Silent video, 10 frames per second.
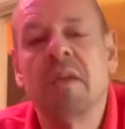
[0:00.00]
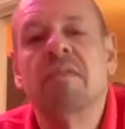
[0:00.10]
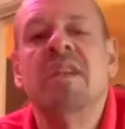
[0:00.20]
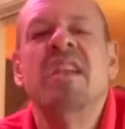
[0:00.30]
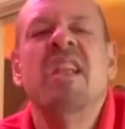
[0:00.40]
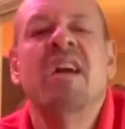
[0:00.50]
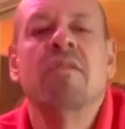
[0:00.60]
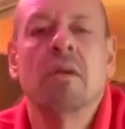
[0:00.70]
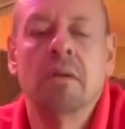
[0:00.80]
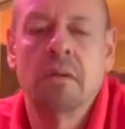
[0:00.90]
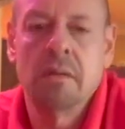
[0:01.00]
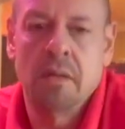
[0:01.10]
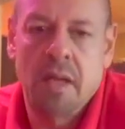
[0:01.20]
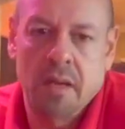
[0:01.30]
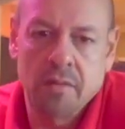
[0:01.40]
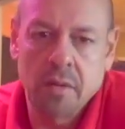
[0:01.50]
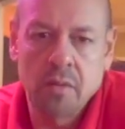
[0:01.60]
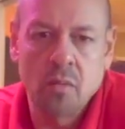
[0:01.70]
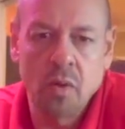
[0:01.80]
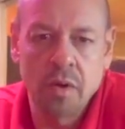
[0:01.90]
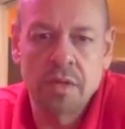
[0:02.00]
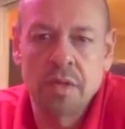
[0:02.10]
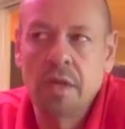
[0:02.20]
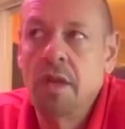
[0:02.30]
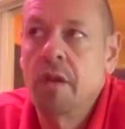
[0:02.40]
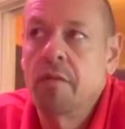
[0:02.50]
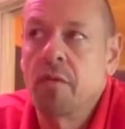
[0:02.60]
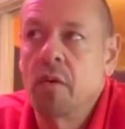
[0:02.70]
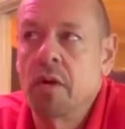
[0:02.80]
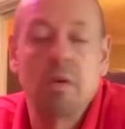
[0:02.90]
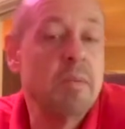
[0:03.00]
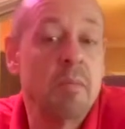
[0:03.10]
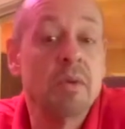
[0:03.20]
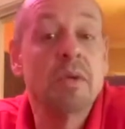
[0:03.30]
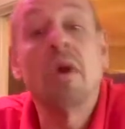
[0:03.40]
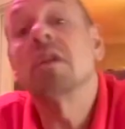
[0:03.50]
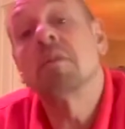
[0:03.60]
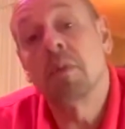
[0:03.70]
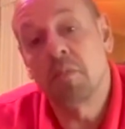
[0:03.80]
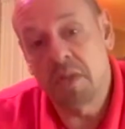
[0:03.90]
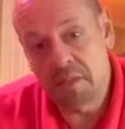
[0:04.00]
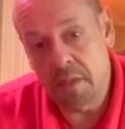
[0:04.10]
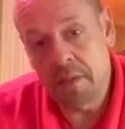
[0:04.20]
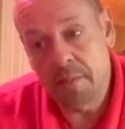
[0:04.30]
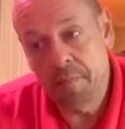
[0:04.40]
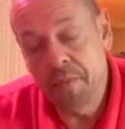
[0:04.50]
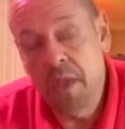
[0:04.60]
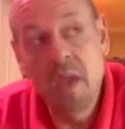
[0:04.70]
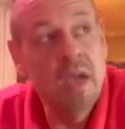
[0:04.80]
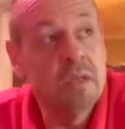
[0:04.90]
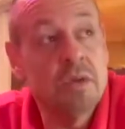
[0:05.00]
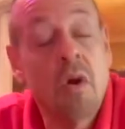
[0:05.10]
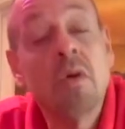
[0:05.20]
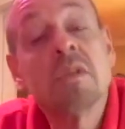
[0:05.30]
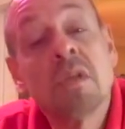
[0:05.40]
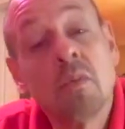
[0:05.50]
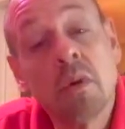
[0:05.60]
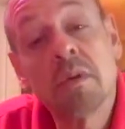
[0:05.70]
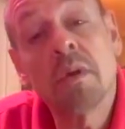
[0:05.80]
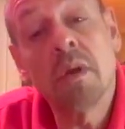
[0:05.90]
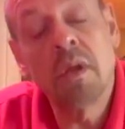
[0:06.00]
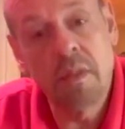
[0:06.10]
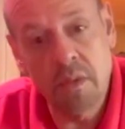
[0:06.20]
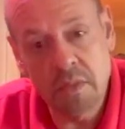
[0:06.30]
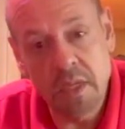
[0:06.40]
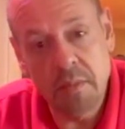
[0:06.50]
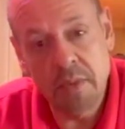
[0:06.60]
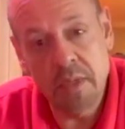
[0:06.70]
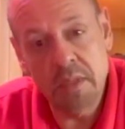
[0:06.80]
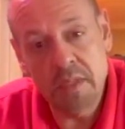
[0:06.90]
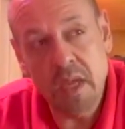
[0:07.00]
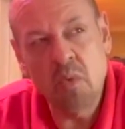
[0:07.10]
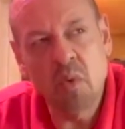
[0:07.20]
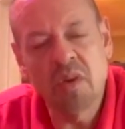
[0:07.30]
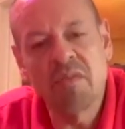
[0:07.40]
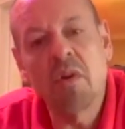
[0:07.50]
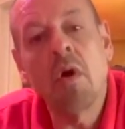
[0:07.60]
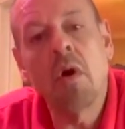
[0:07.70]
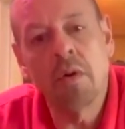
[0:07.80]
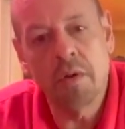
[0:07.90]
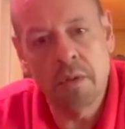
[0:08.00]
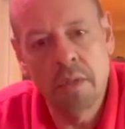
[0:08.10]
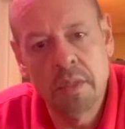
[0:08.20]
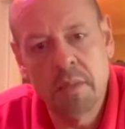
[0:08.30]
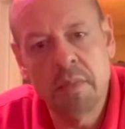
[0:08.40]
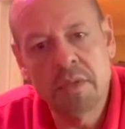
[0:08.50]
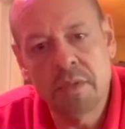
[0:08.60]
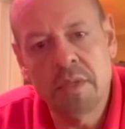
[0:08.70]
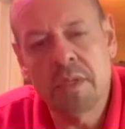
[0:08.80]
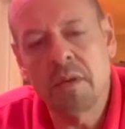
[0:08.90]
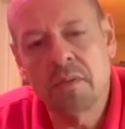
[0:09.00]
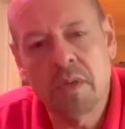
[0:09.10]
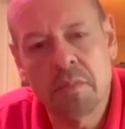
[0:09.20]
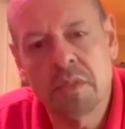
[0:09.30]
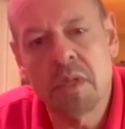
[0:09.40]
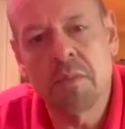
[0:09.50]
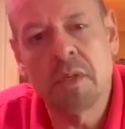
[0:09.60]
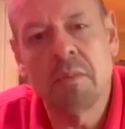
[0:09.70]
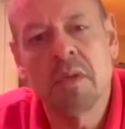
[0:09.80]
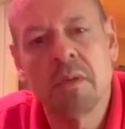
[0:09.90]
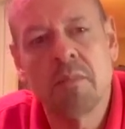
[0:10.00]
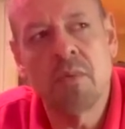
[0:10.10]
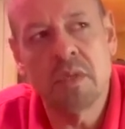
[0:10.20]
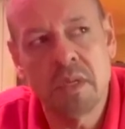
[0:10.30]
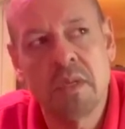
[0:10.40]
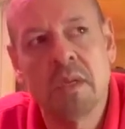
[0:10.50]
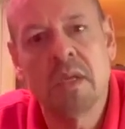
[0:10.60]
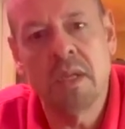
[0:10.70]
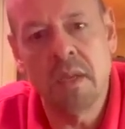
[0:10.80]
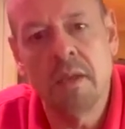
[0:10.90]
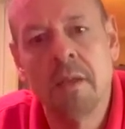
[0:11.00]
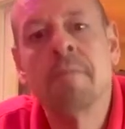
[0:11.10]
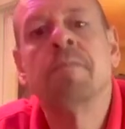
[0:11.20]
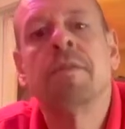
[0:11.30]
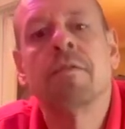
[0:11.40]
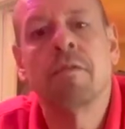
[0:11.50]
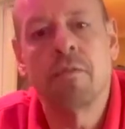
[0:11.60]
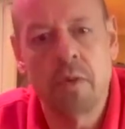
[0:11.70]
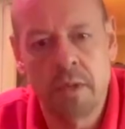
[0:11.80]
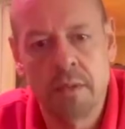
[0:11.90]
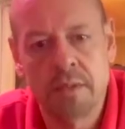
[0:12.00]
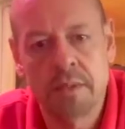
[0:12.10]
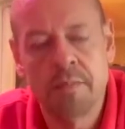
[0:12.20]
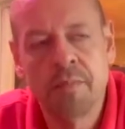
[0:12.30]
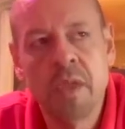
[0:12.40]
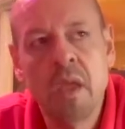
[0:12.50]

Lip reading: I've never, ever worked for a Republican not to be president. And as hard as I worked on those campaigns, I will work even harder to make sure that Donald Trump does not become a president again for 4 years.